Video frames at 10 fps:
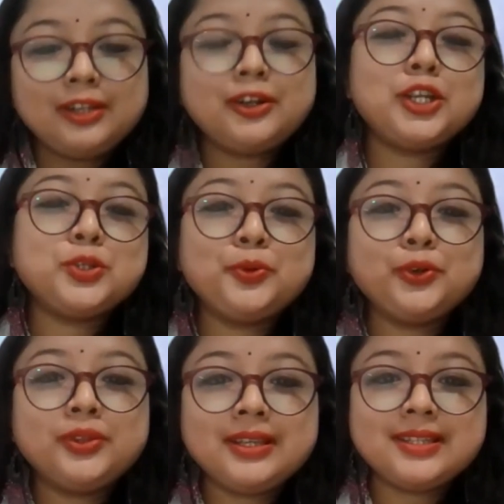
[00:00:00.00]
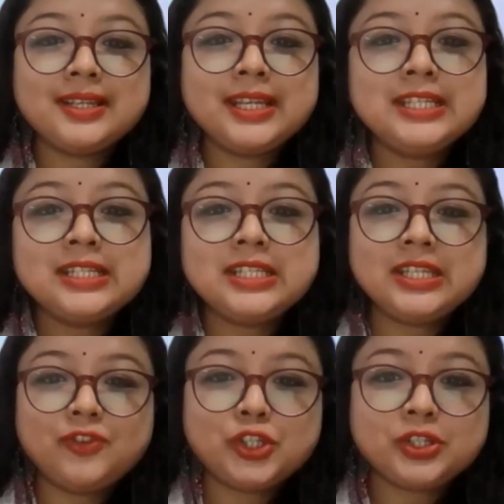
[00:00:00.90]
Rajput is an Indian
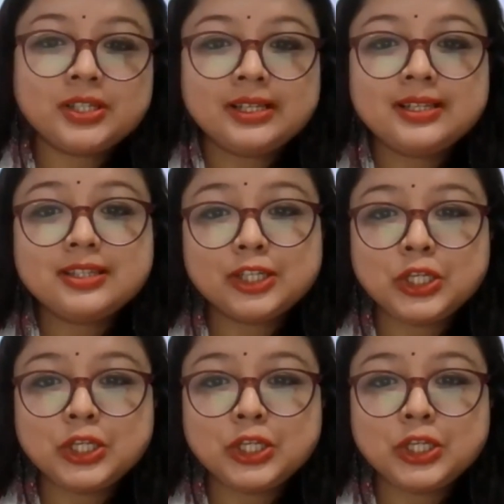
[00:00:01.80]
TV journalist,